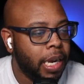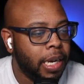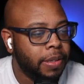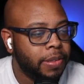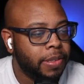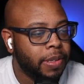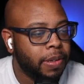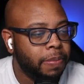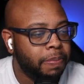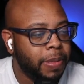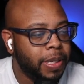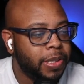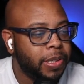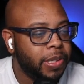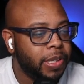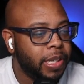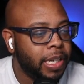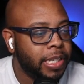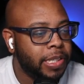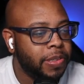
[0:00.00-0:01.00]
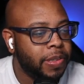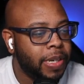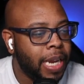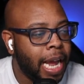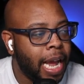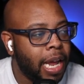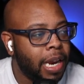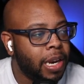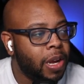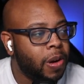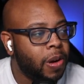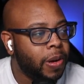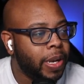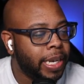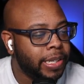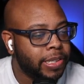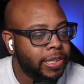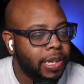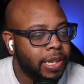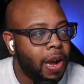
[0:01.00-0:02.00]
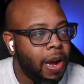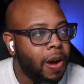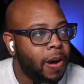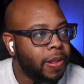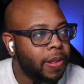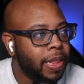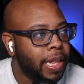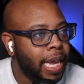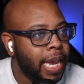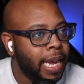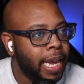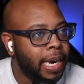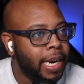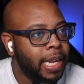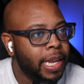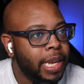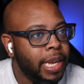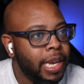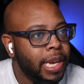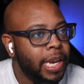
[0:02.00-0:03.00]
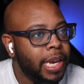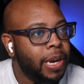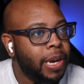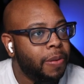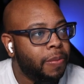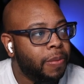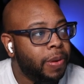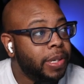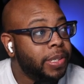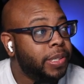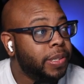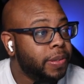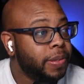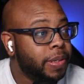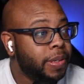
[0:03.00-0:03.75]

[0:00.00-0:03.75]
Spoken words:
So make sure that you download, install that. And once you